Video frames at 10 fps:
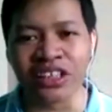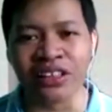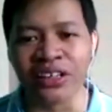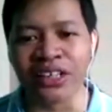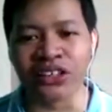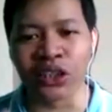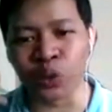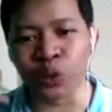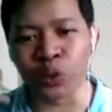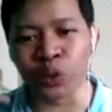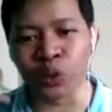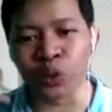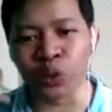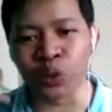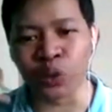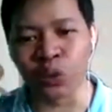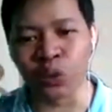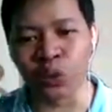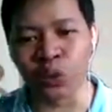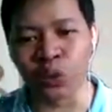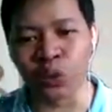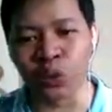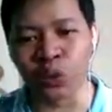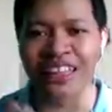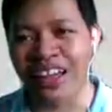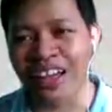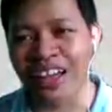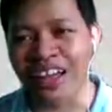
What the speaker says: the teaching learning situation, and then